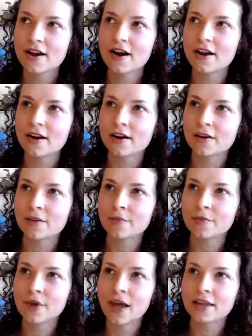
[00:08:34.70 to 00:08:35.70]

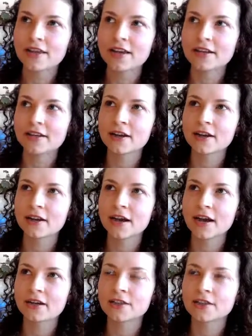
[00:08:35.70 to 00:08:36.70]
And then
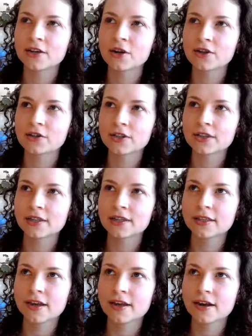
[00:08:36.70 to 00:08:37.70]
the other thing
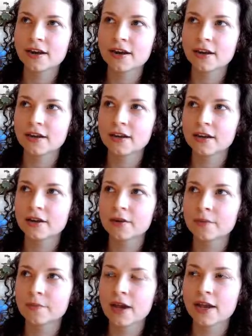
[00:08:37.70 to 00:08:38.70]
that
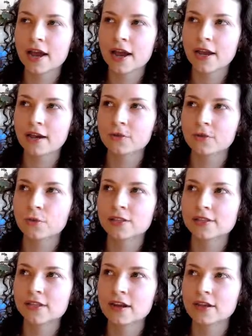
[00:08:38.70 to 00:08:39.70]
I had
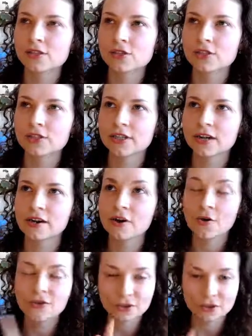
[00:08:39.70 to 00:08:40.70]
was I started
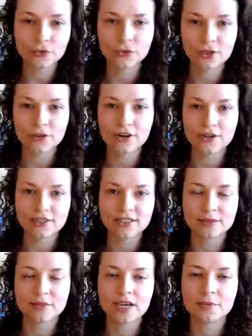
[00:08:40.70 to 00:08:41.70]
also around the
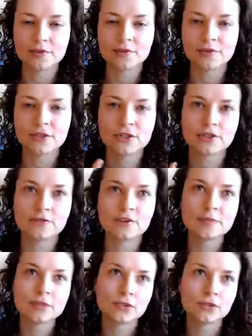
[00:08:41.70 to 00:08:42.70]
same time of finishing
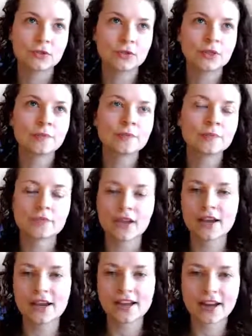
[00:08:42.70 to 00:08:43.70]
pharmacy school. I
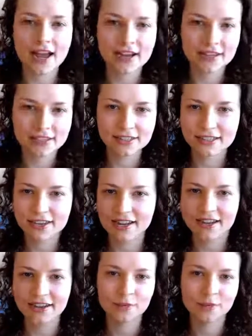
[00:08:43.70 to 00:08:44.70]
had acne, I
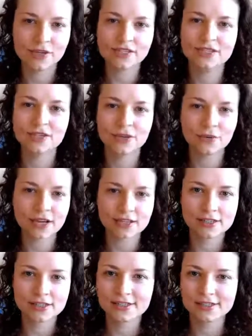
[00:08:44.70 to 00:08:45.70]
had
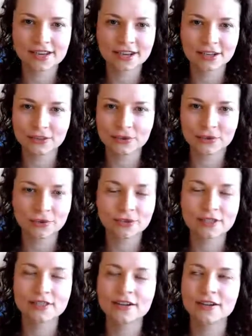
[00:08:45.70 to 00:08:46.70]
PCOS
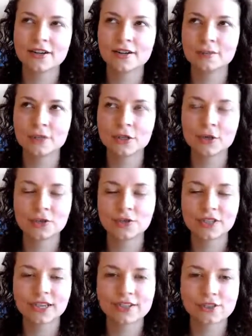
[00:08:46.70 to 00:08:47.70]
diagnosed. The
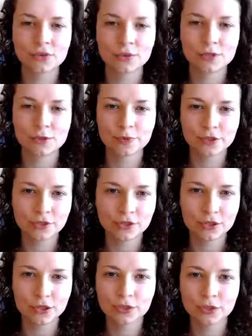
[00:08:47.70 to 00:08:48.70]
only answer was birth
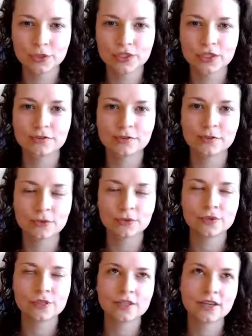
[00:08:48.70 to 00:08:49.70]
control, which I
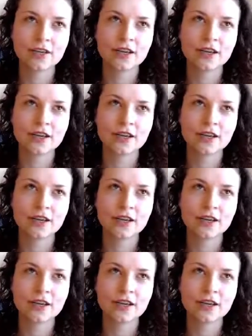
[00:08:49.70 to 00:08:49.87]
refused.